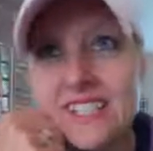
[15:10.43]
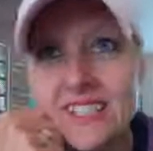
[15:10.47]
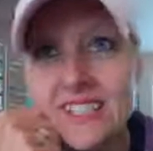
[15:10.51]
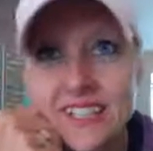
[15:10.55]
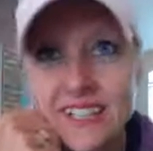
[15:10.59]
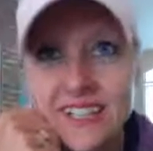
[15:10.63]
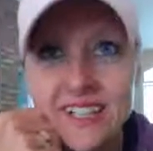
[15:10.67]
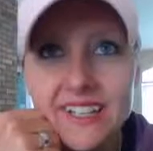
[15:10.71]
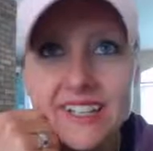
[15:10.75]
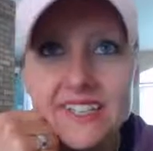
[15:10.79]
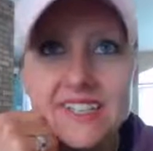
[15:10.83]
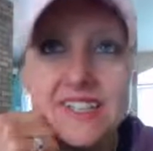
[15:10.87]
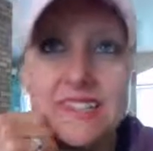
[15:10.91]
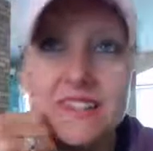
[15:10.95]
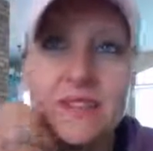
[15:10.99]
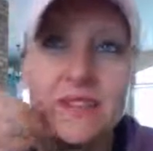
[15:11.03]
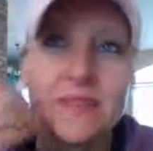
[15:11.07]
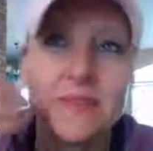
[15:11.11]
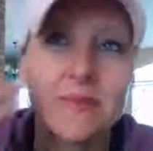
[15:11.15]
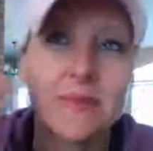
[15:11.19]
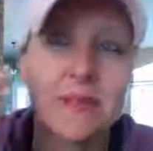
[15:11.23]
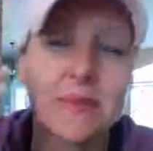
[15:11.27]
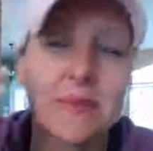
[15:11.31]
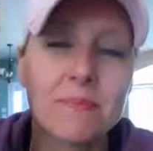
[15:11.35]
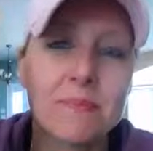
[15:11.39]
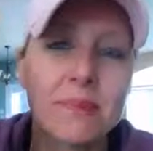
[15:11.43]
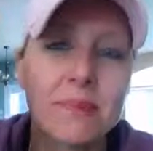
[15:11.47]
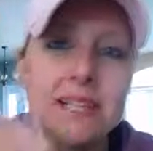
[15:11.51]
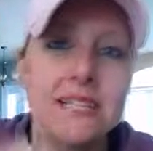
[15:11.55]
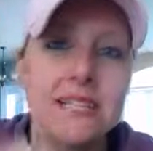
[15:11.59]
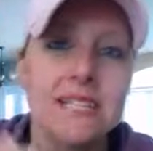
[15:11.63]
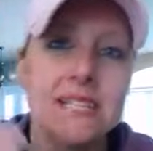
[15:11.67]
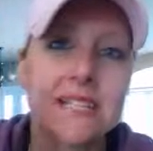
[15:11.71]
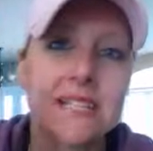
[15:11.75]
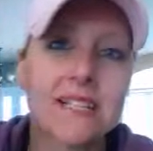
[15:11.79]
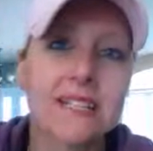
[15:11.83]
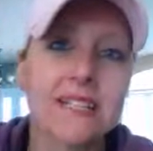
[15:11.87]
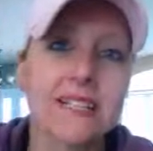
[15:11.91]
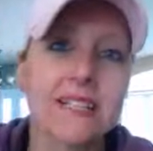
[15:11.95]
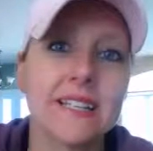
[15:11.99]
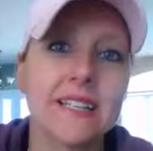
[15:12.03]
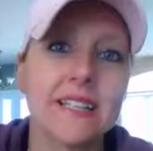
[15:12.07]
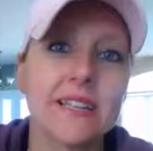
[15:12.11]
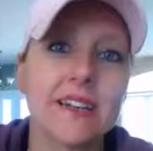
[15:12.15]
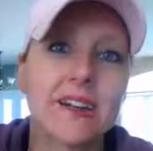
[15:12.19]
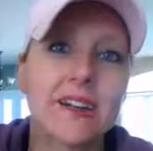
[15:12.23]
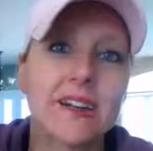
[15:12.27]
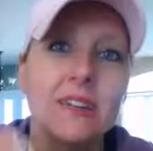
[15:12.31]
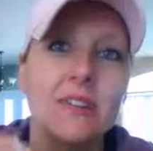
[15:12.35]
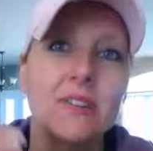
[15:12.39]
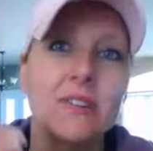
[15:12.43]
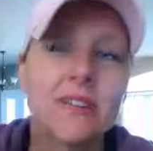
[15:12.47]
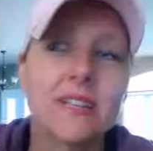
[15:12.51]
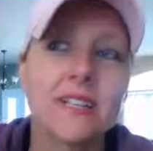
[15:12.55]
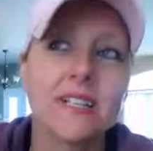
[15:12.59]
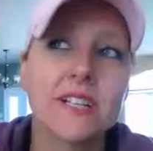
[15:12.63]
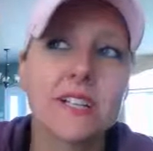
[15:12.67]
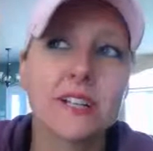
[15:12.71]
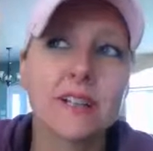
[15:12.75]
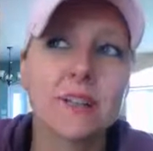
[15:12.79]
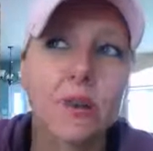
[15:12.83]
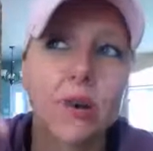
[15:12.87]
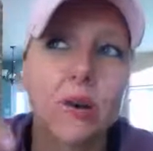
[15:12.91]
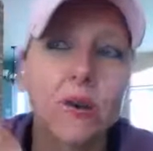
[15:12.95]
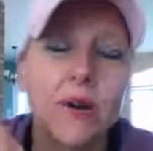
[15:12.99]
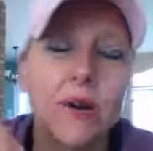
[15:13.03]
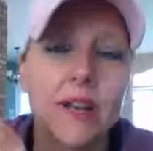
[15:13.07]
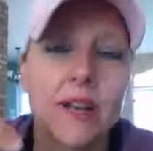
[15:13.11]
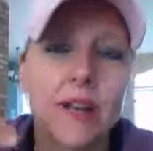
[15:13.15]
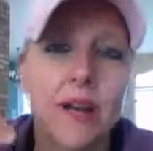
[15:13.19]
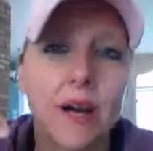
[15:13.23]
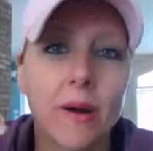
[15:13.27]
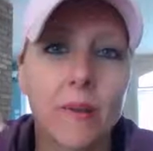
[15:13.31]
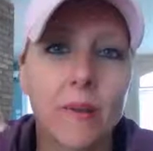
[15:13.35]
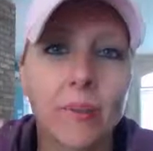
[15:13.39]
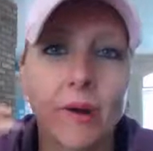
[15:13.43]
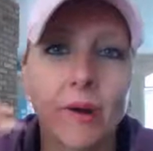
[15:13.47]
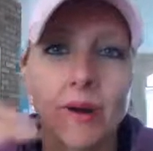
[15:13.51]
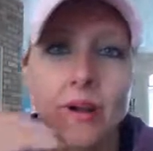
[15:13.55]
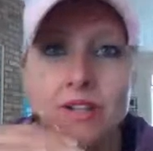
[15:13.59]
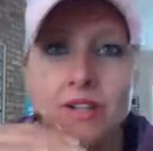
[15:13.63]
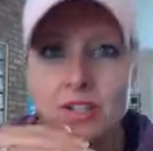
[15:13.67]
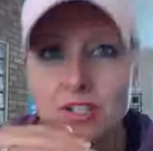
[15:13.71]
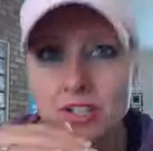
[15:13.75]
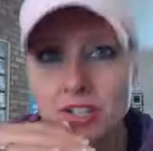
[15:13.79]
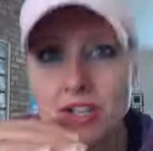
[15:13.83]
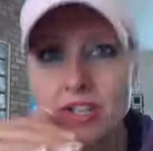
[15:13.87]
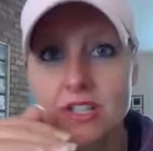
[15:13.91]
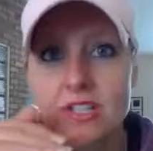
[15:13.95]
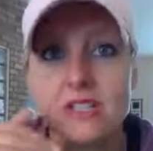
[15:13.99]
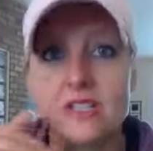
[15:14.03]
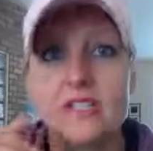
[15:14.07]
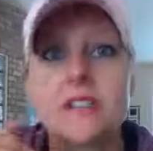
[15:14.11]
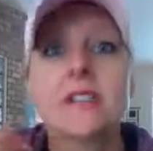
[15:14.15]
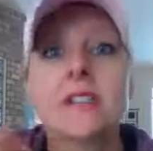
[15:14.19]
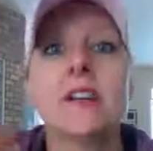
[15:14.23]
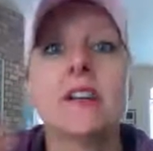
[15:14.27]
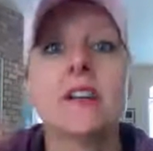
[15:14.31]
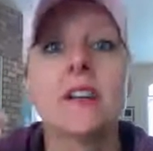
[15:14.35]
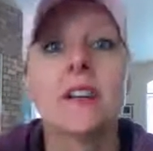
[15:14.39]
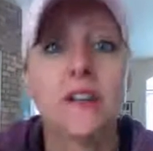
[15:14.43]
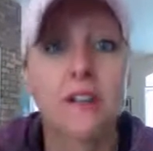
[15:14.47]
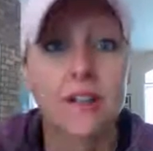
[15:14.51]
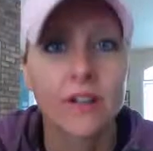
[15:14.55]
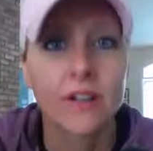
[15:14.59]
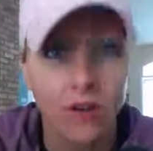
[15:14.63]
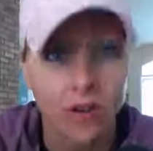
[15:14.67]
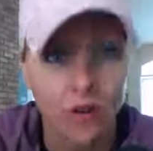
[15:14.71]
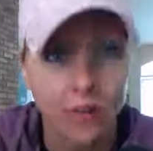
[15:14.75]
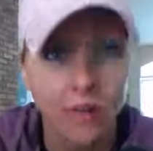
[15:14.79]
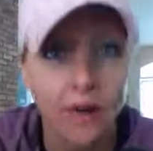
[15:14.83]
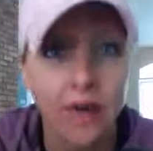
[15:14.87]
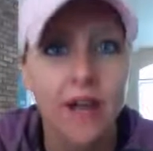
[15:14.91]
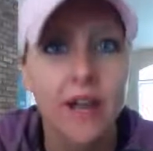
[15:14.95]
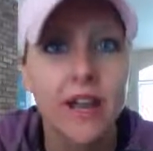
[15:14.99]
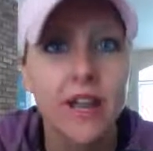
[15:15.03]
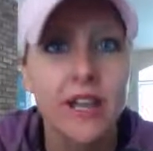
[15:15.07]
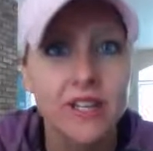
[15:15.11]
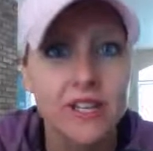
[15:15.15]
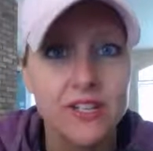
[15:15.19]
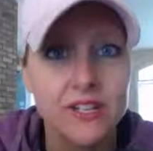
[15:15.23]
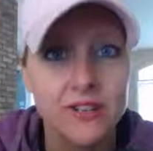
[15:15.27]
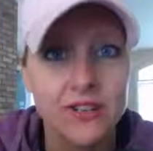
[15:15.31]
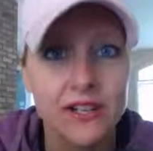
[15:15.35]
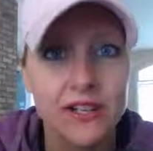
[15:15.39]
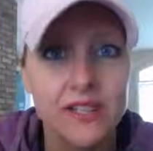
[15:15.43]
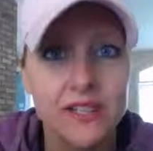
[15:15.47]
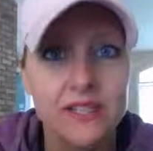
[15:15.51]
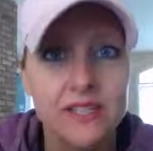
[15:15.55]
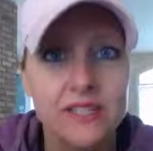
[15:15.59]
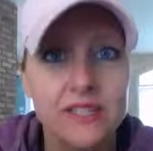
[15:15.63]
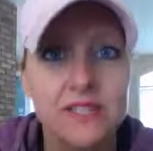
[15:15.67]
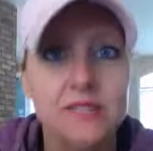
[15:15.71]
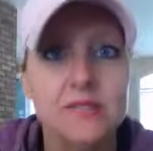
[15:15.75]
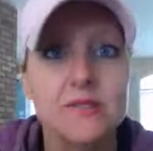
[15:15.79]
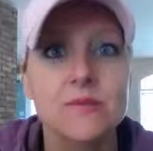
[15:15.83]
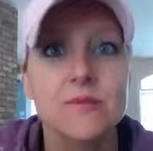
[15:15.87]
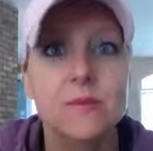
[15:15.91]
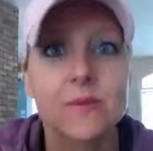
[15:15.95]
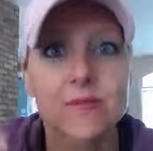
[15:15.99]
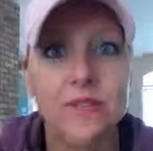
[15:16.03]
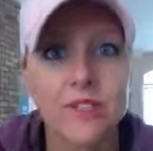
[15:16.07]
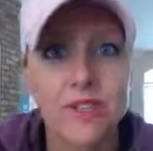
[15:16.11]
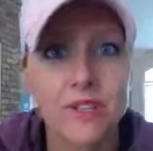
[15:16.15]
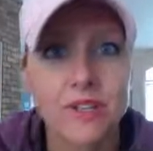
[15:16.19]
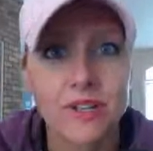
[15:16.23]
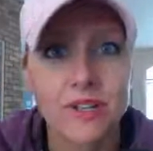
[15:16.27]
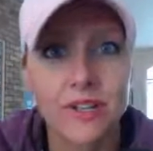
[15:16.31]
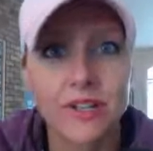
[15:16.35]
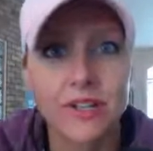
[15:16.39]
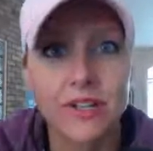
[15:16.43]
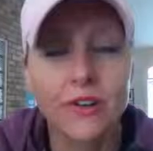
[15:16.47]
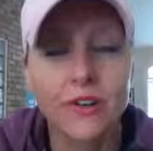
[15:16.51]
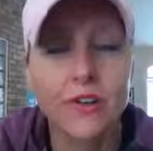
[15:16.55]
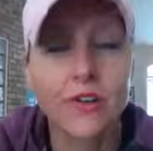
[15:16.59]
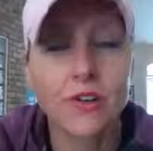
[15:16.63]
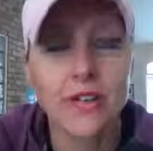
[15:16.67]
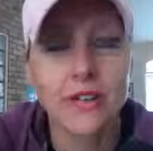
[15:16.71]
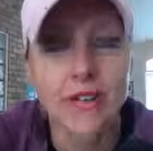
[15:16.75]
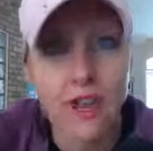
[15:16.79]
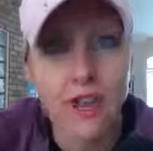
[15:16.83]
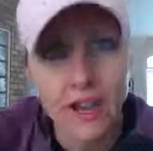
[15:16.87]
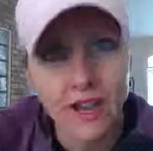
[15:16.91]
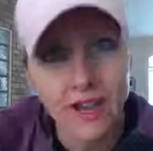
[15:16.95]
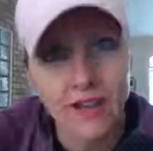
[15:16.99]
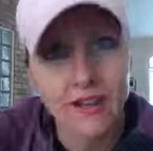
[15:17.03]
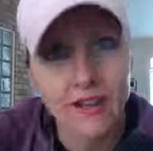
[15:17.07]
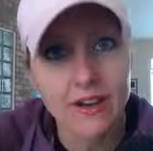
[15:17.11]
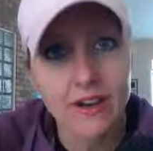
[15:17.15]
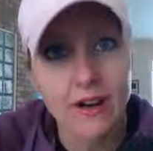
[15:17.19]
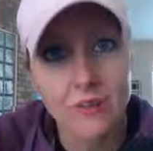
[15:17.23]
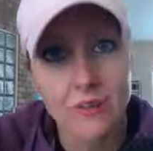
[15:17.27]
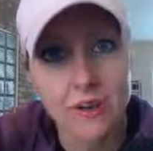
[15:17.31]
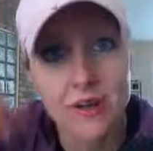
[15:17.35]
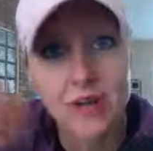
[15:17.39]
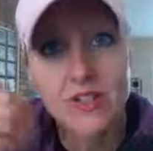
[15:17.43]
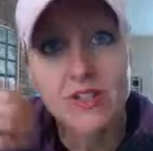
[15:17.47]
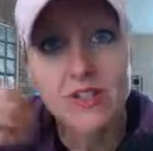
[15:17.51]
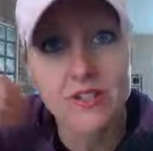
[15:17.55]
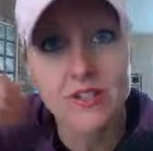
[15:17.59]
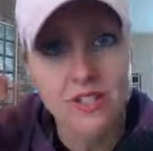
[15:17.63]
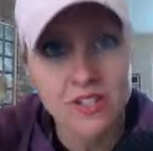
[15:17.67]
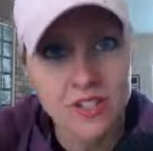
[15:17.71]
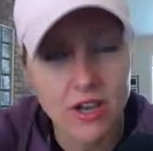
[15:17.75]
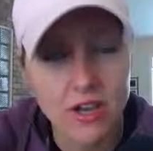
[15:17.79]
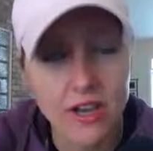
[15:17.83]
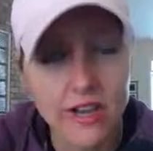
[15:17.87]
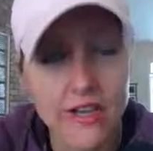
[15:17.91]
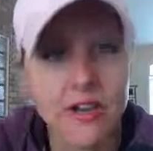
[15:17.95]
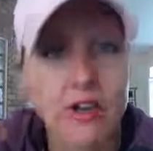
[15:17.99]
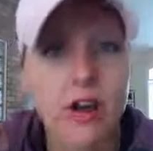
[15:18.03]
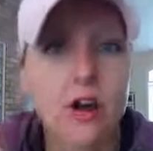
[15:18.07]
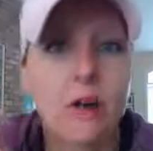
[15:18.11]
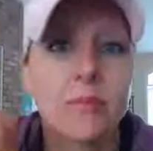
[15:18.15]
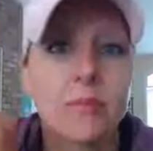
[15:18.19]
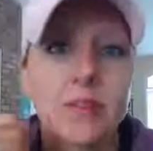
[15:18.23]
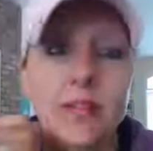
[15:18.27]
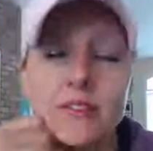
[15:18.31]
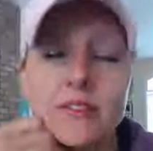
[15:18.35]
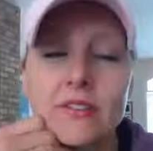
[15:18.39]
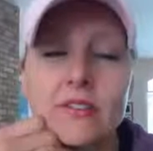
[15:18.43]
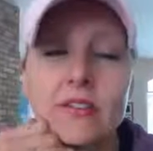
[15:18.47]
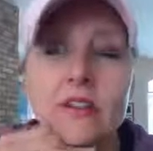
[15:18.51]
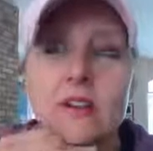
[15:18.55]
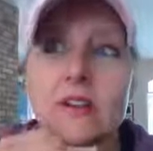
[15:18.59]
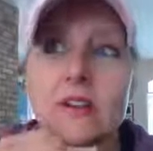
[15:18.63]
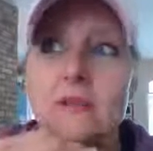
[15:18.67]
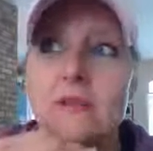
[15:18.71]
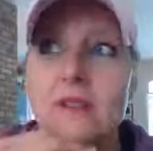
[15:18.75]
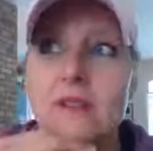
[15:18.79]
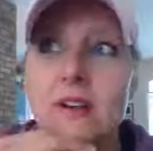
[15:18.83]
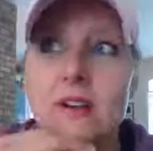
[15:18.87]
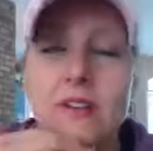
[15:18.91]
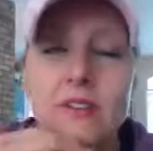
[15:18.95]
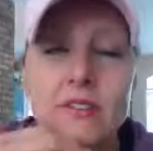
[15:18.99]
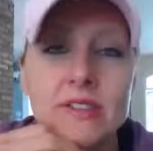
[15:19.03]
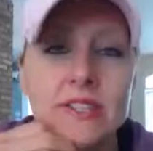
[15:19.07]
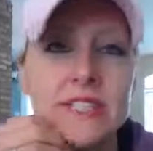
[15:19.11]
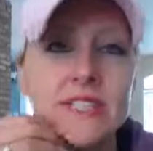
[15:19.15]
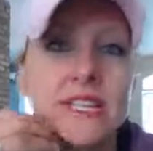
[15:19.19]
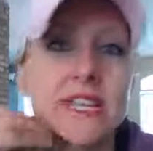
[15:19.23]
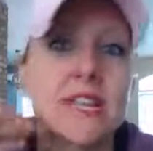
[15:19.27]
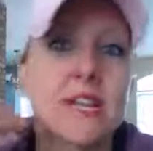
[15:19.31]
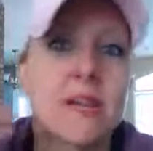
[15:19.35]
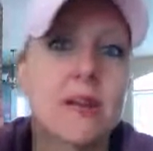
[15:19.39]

Yes. So, I mean, basically, not only growing up on just carbohydrates, which are, you know, like high carbohydrates, high complex carbs, all this,